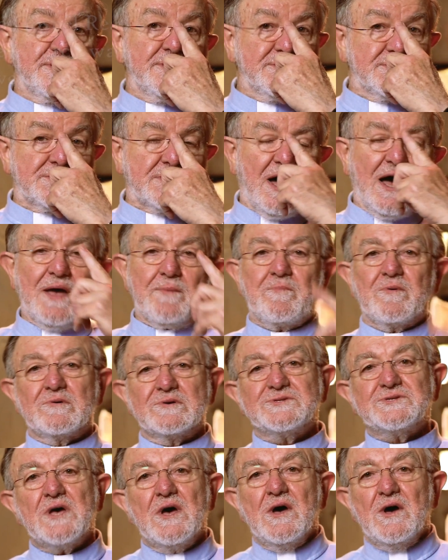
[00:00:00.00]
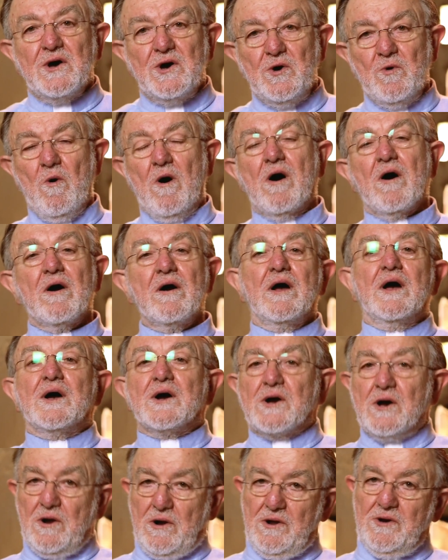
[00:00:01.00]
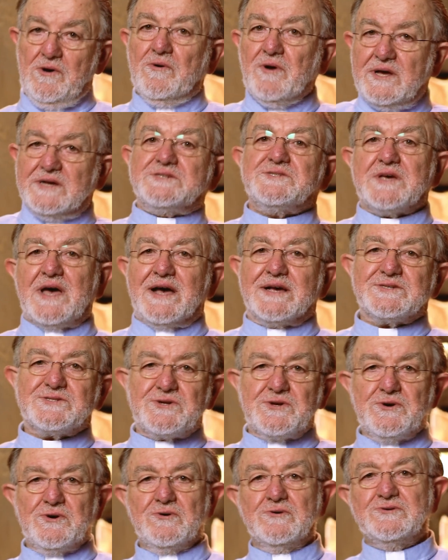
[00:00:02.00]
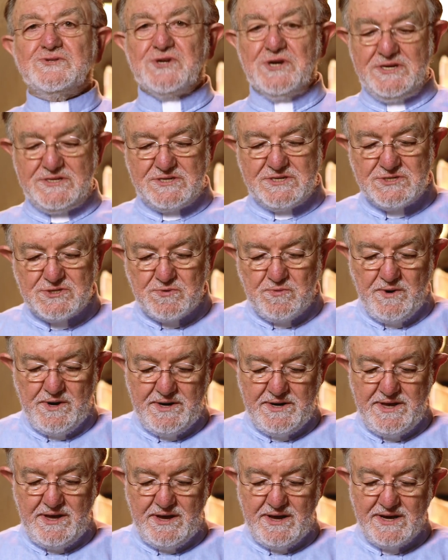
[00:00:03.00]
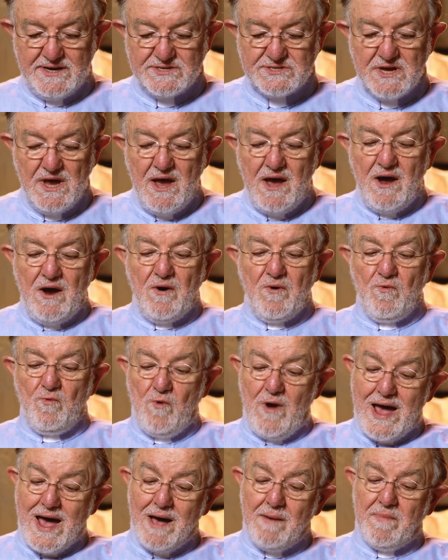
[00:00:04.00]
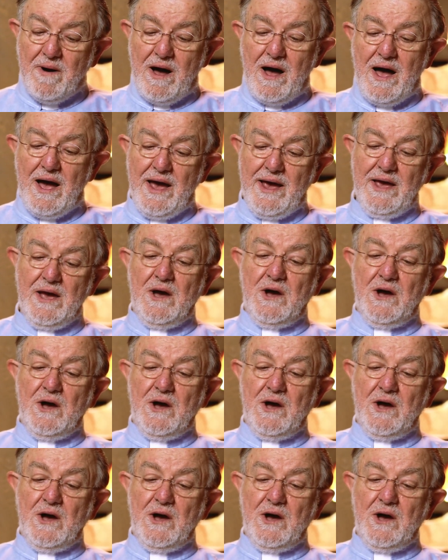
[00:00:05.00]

disciples who are clueless as to who Jesus really is. Rabbi,